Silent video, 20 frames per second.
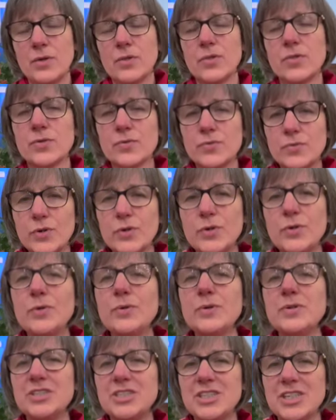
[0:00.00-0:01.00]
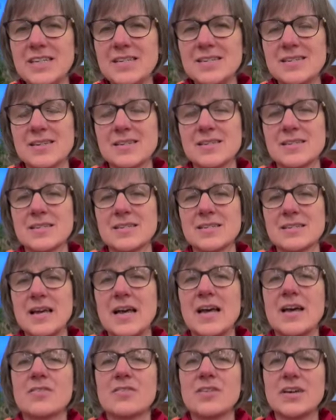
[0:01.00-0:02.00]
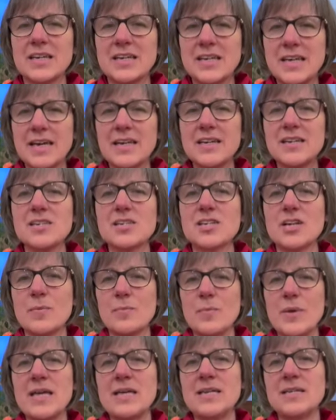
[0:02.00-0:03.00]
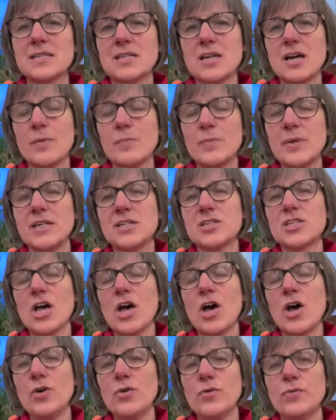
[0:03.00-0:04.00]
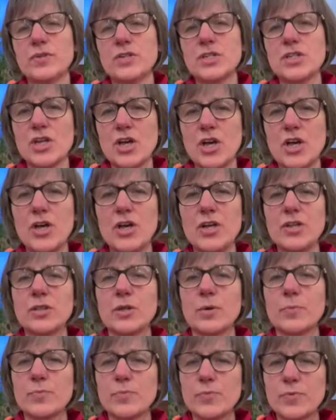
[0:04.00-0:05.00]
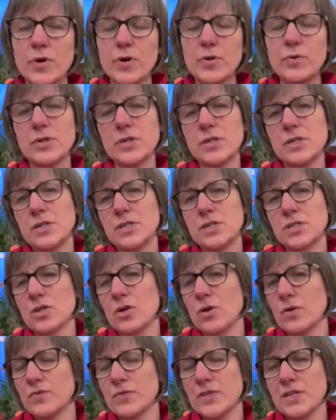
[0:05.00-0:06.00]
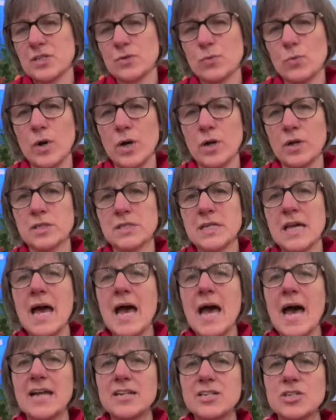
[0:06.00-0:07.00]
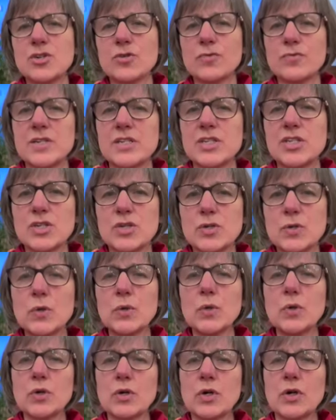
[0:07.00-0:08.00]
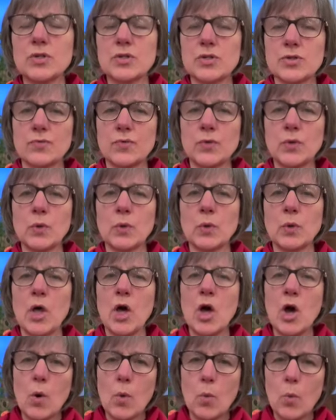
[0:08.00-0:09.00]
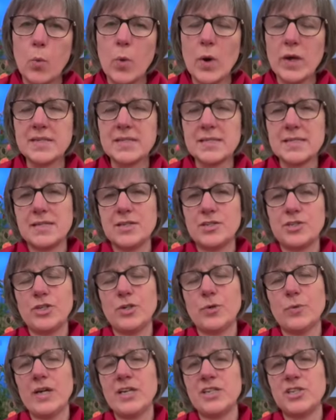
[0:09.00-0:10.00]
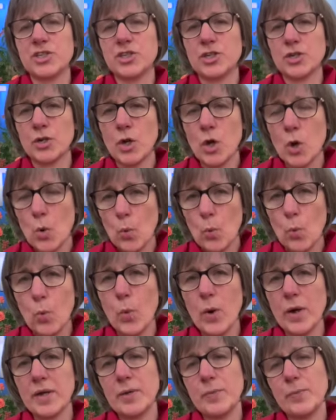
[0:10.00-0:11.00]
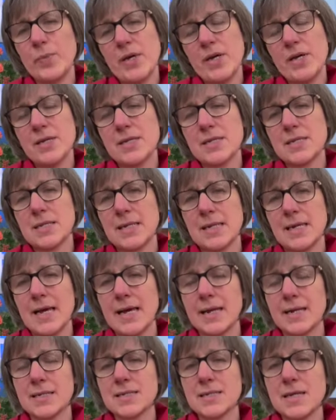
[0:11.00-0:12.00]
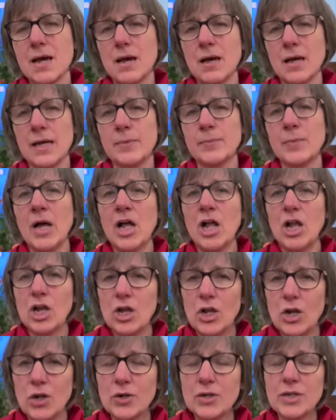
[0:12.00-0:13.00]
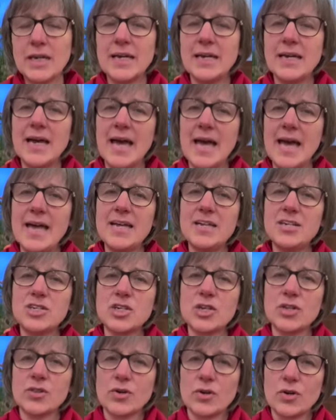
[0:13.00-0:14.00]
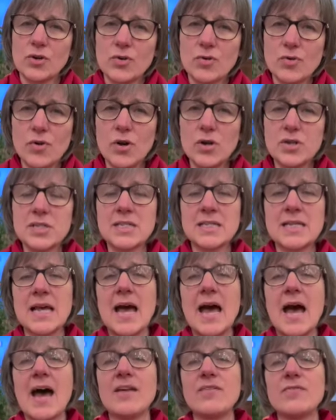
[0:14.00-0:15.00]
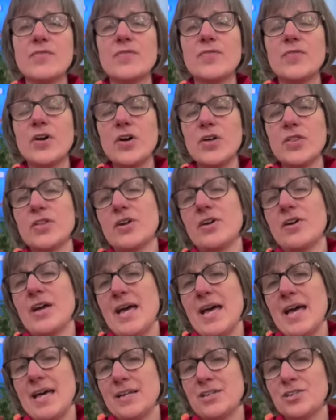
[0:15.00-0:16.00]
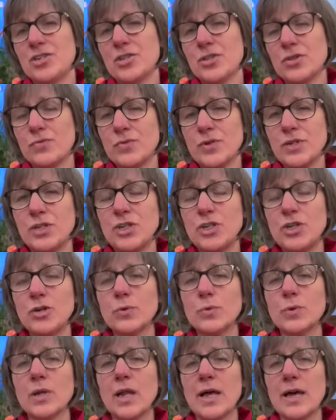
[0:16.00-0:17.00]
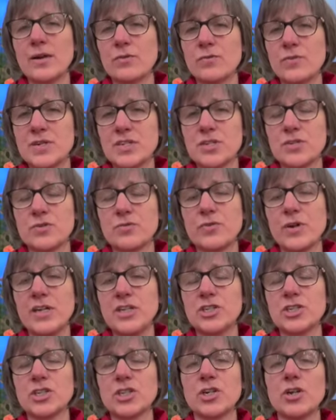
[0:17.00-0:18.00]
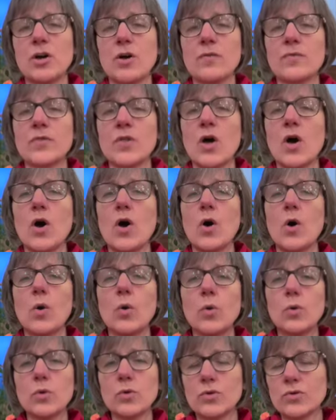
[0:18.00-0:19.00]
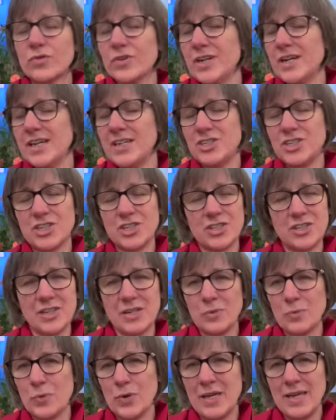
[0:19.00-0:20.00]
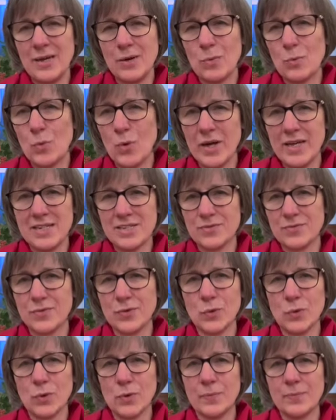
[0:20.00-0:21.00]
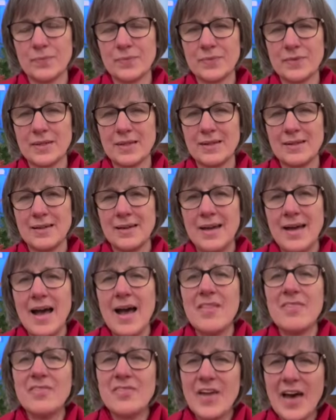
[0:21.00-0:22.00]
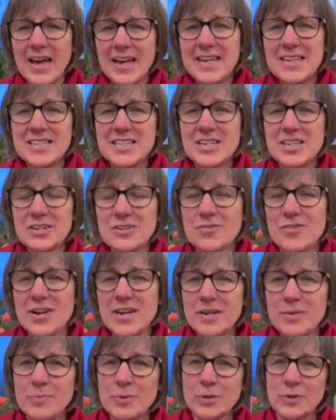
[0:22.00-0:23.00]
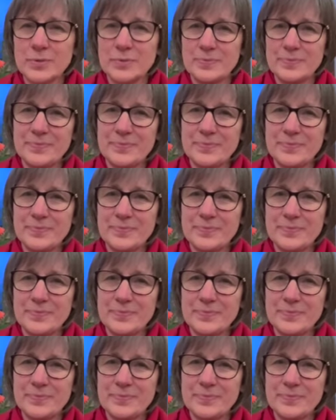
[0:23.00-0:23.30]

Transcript: Through Jesus, the kingdom is coming to overturn the brokenness of this world and to restore God's rule, one situation, one person at a time, looking ahead to the cross and further ahead to the renewal and restoration of the whole creation that we wait for. And that is incredible.